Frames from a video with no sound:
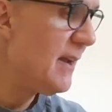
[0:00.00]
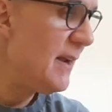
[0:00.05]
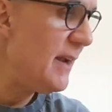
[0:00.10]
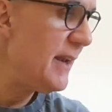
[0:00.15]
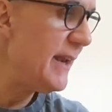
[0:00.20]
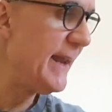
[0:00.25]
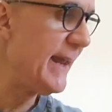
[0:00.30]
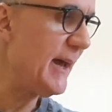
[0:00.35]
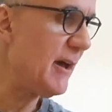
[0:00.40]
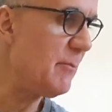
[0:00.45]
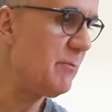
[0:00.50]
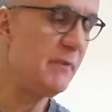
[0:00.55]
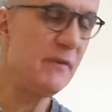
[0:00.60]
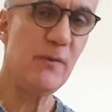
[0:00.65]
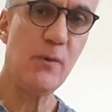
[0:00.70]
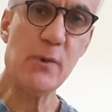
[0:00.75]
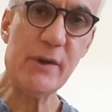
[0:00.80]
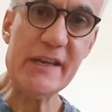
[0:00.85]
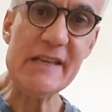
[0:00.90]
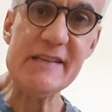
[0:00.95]
Now,
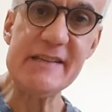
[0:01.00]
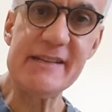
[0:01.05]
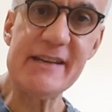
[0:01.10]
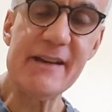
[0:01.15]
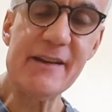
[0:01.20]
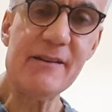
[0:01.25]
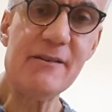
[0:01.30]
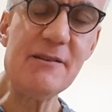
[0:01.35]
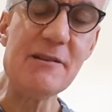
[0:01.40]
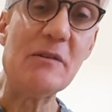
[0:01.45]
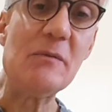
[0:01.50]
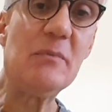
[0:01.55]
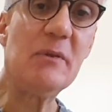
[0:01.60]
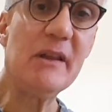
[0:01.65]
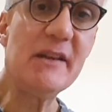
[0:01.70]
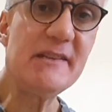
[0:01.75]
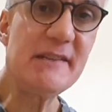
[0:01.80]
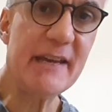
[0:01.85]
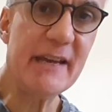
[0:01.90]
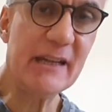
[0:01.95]
before we get started,
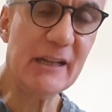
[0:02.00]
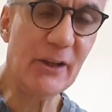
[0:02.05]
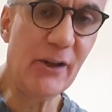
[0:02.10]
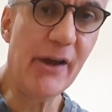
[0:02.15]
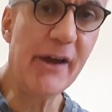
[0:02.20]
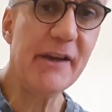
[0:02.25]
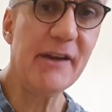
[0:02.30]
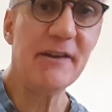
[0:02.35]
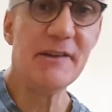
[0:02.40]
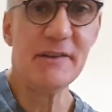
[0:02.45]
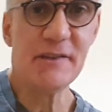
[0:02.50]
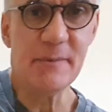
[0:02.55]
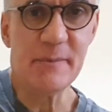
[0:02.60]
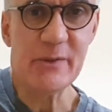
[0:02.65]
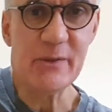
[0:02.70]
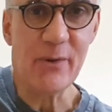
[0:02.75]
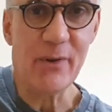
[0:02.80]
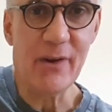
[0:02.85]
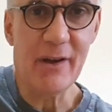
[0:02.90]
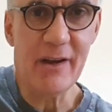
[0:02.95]
please hit like,
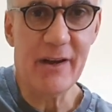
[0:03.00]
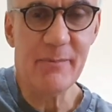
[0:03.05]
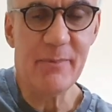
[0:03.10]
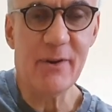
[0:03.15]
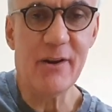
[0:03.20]
subscribe.